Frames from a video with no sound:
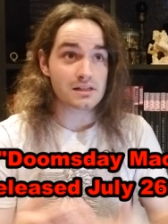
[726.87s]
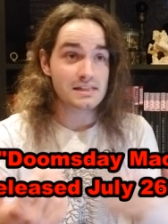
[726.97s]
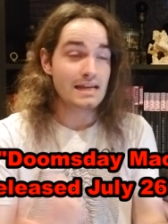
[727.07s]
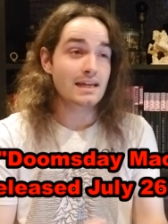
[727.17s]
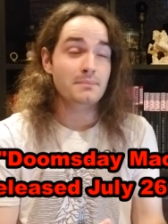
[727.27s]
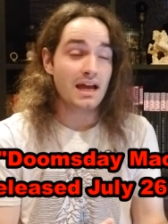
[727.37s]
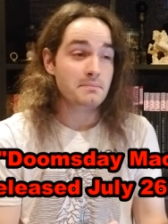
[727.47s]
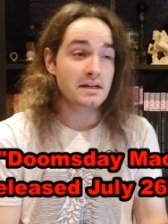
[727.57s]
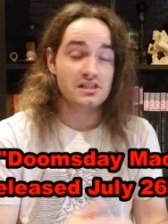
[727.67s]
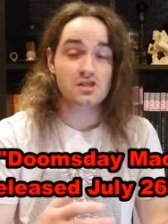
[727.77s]
Taking Back
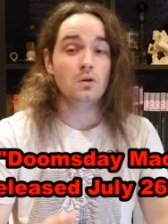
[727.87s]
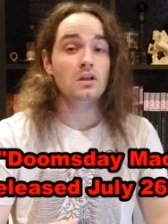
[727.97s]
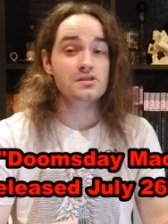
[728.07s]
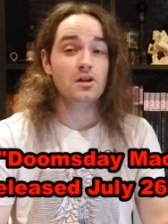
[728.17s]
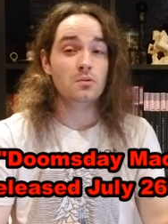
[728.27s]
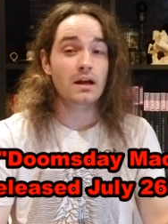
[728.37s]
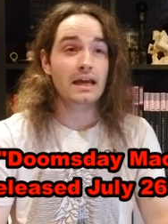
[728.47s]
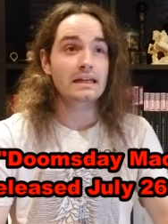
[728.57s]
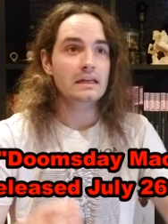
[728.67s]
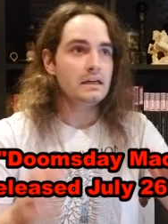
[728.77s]
My Soul is alright.